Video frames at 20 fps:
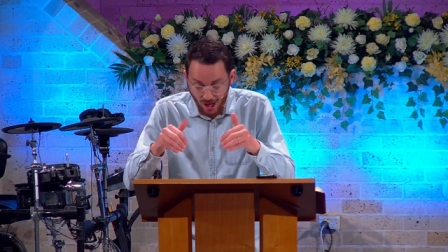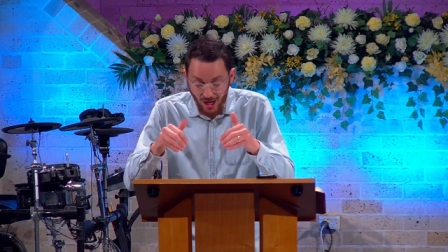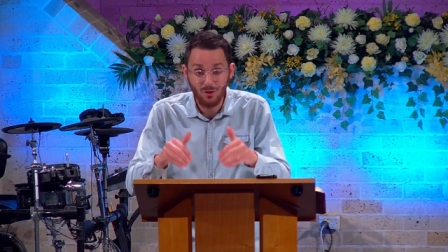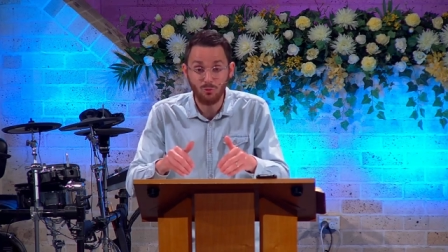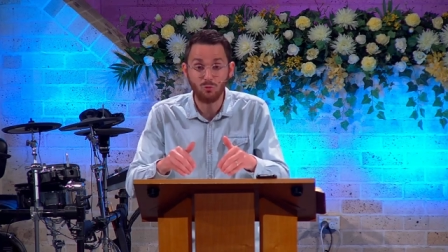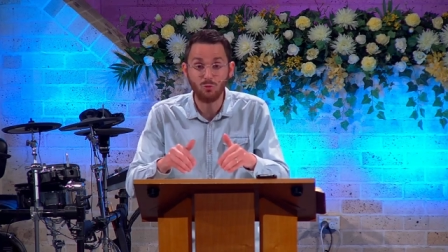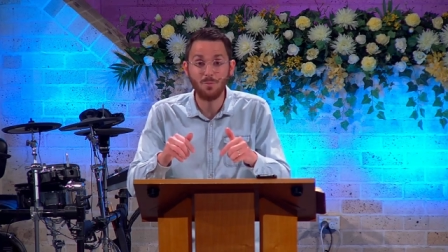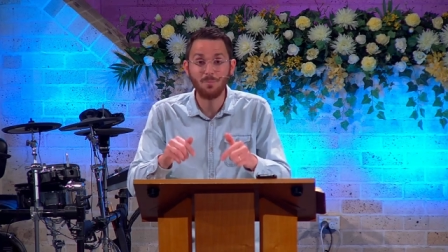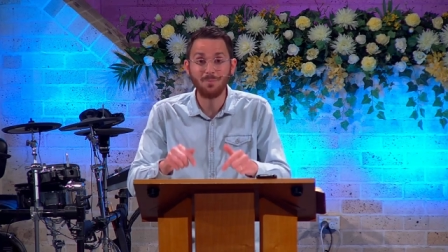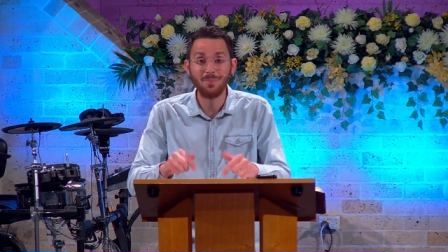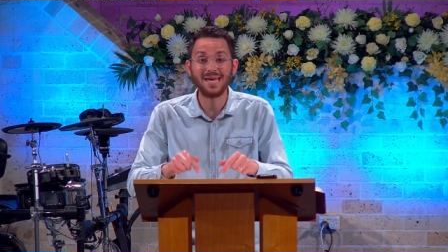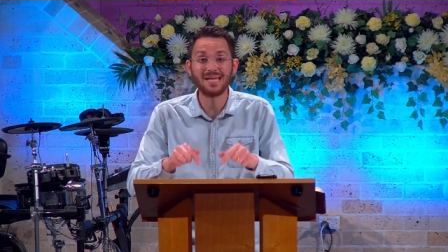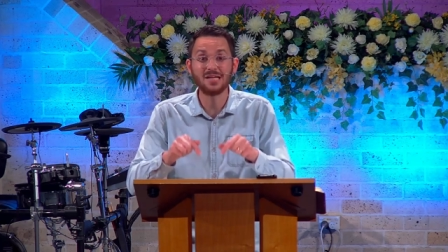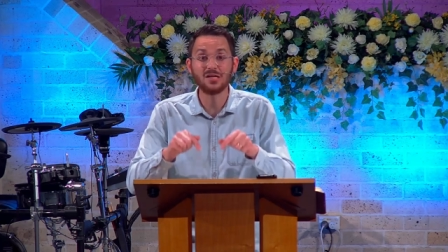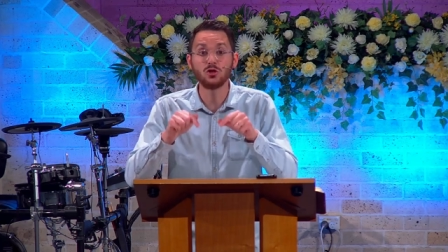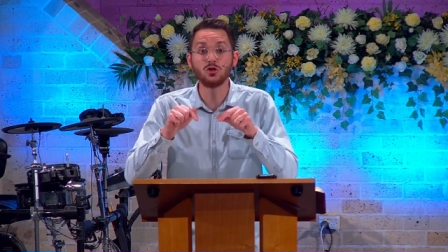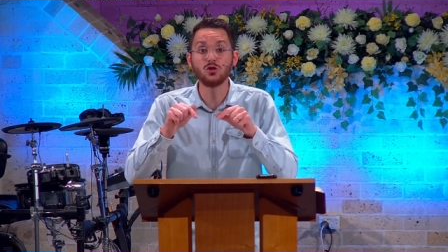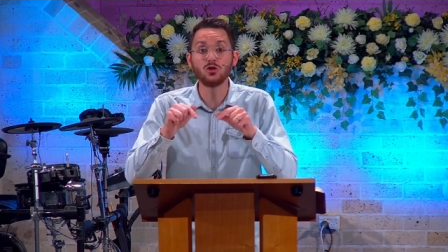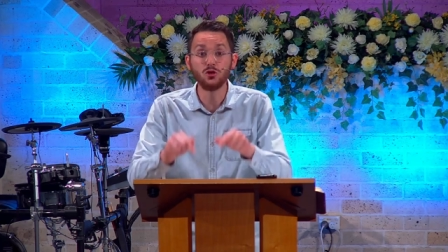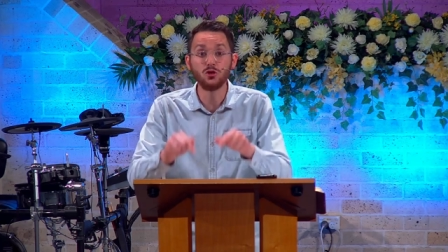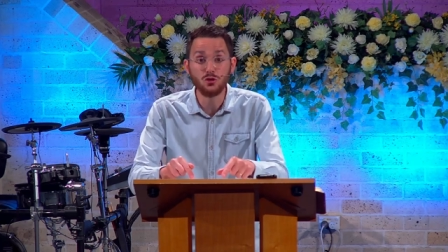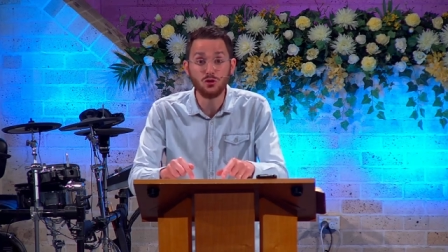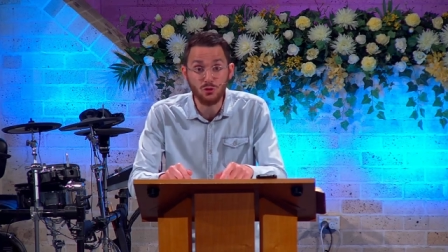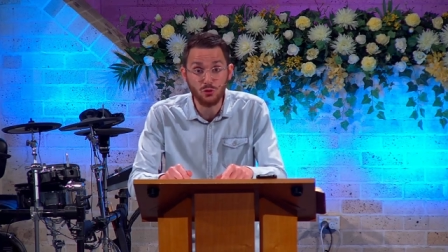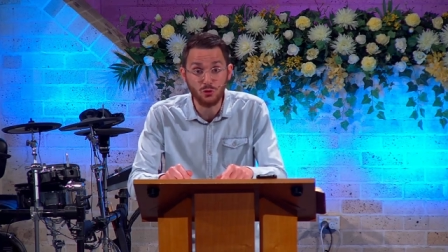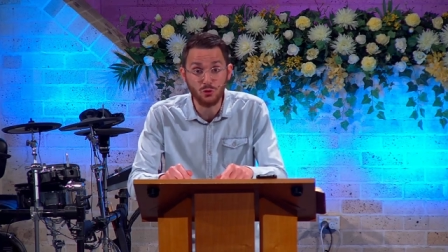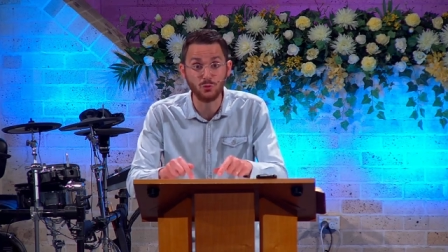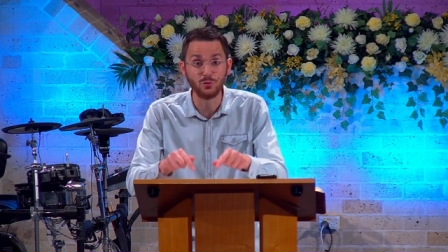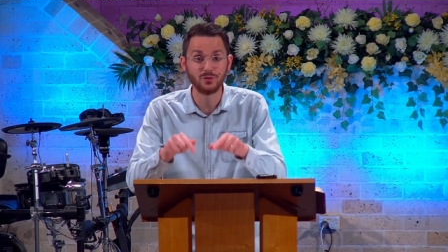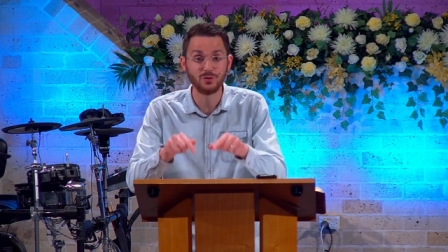I will make
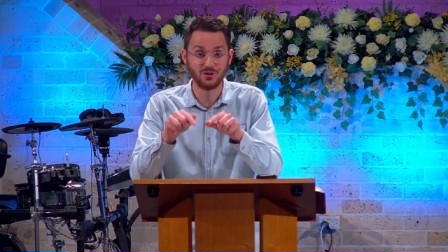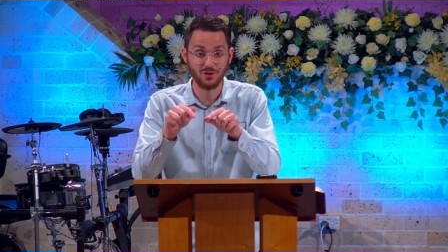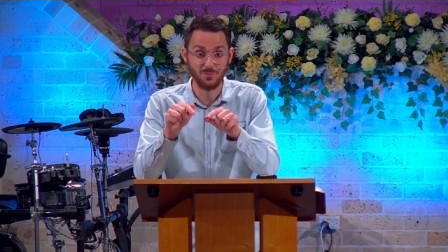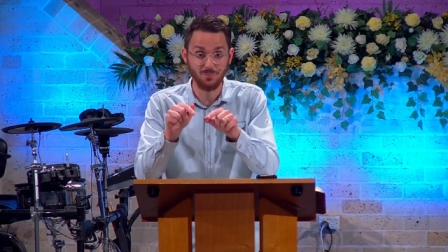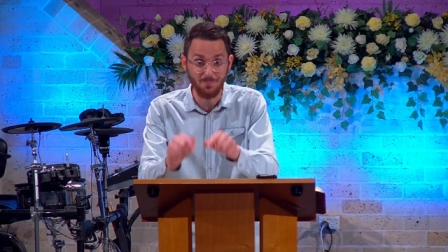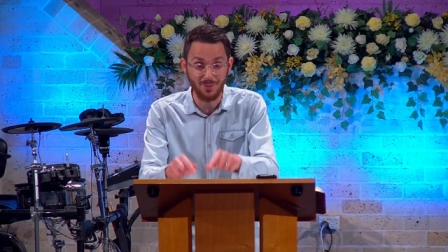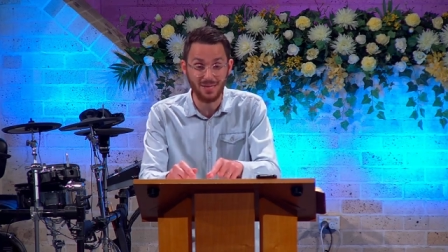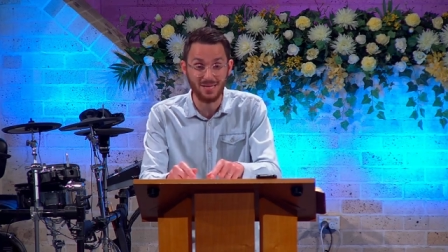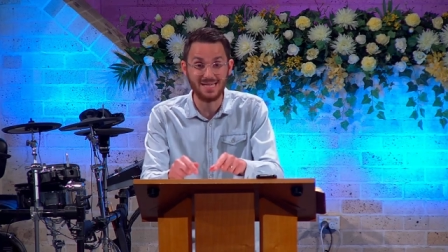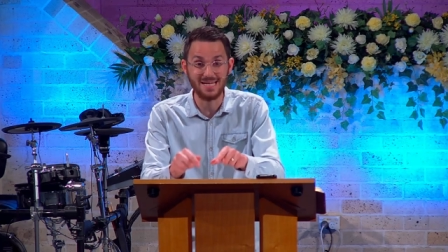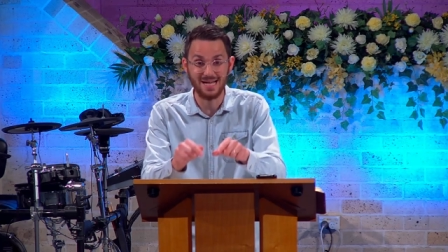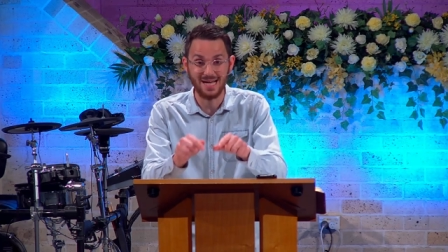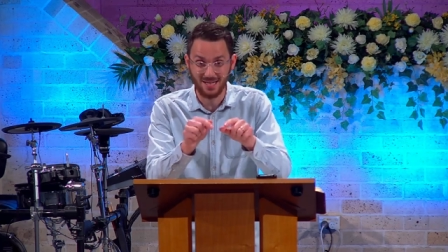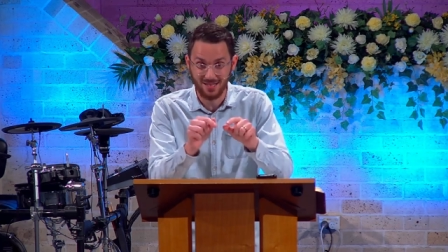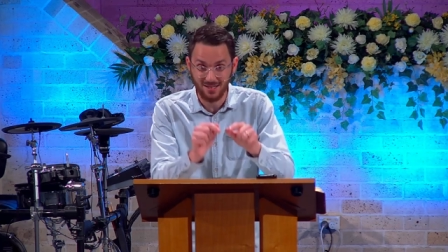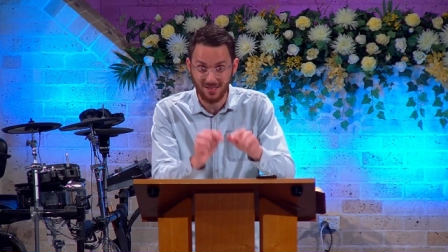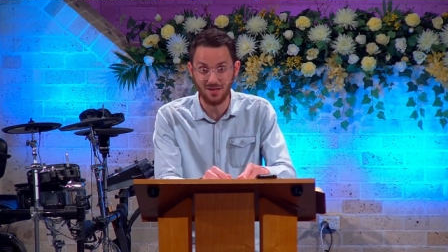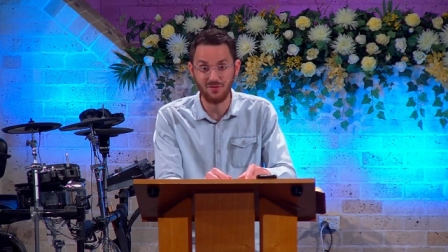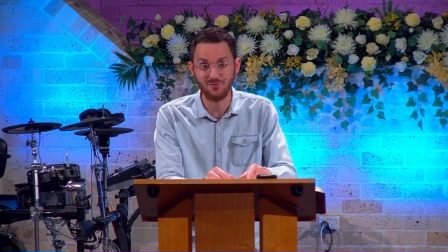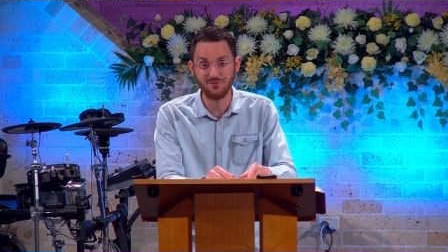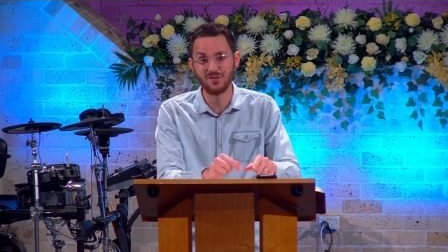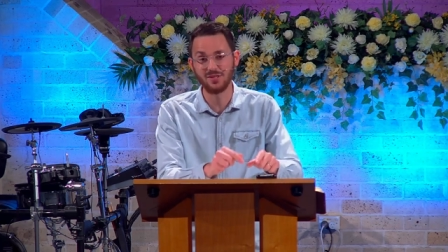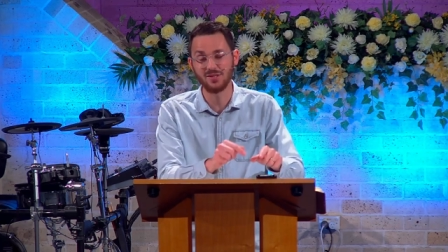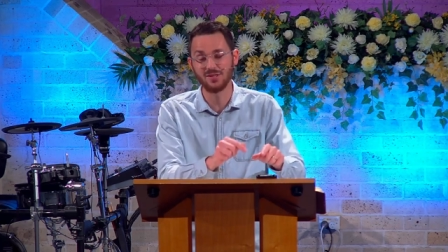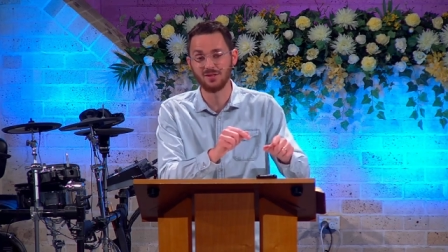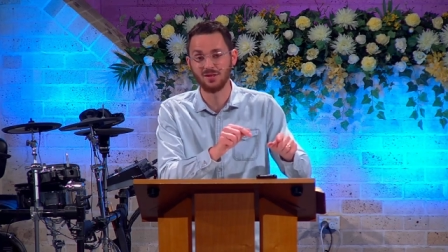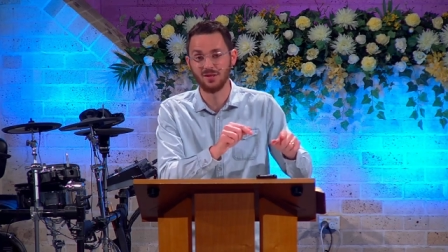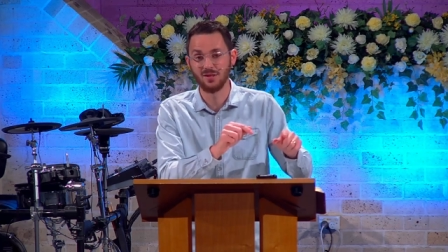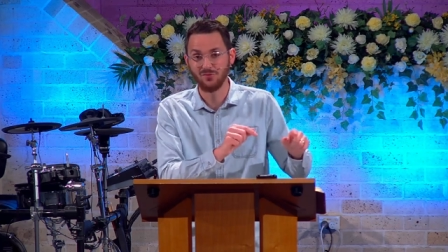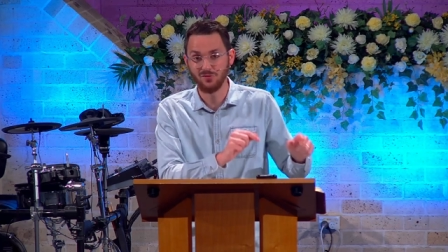you to be a
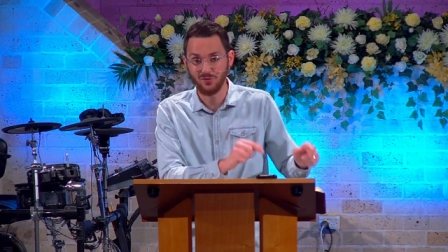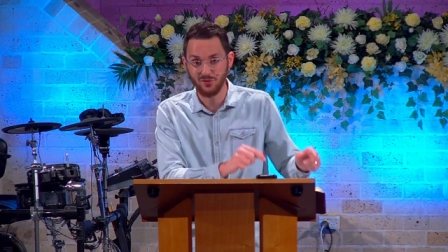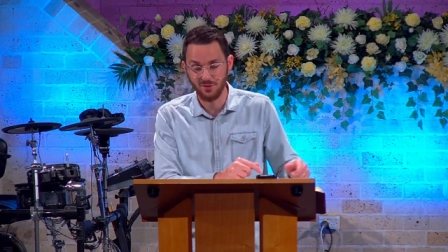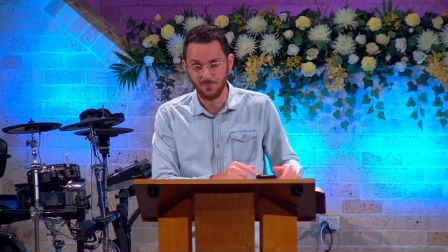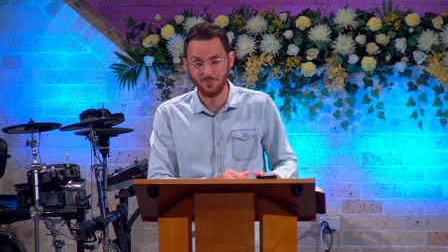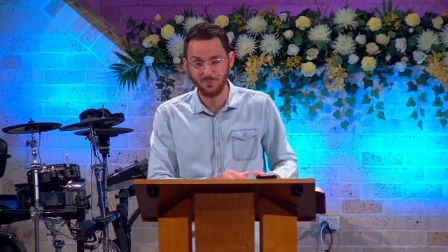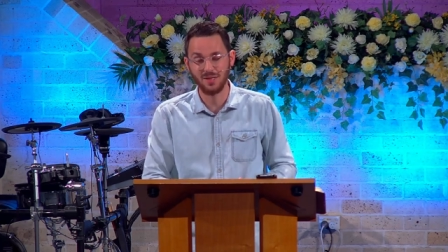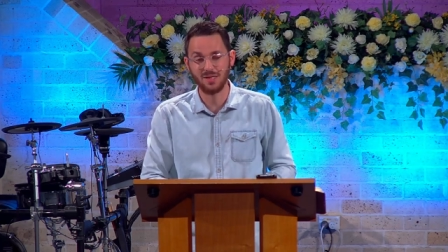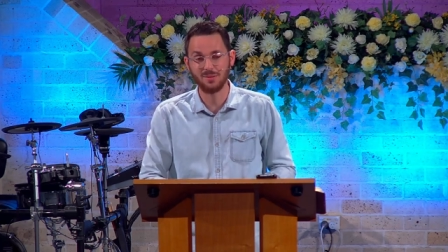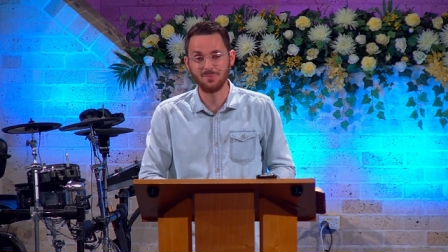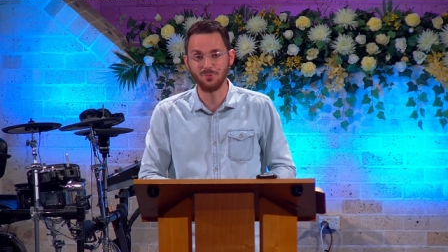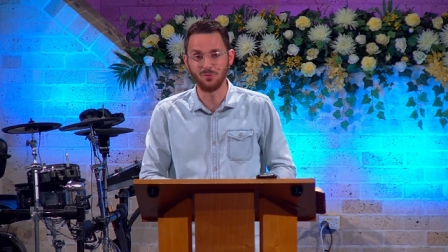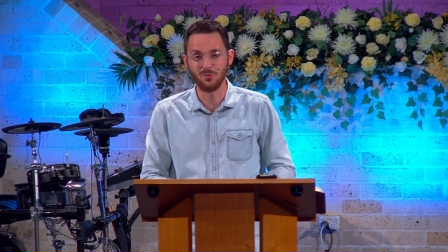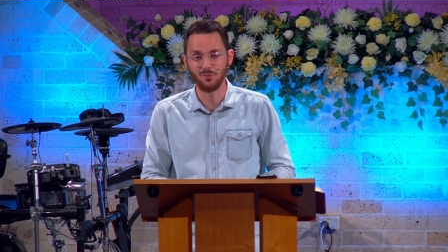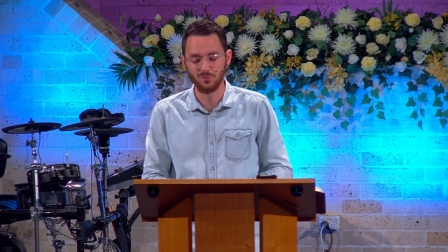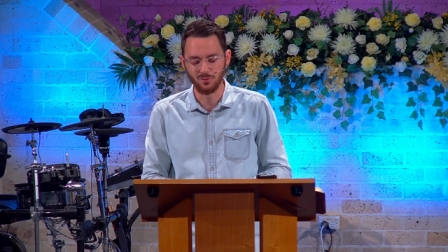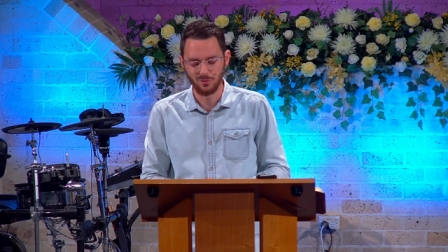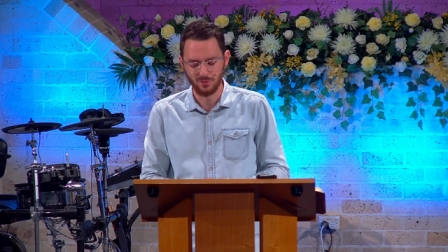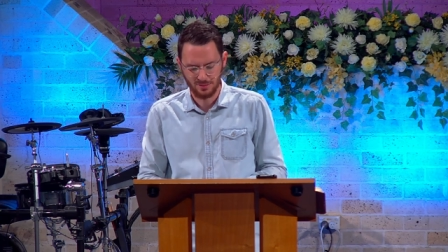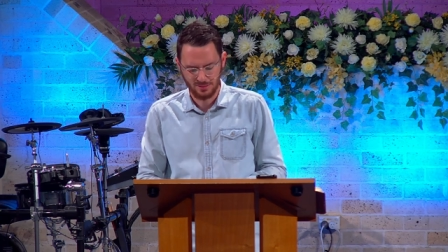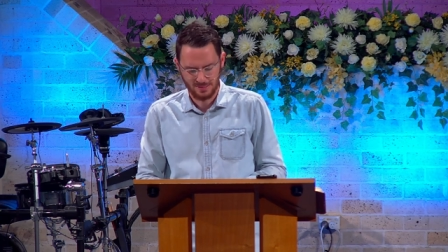covenant for the people.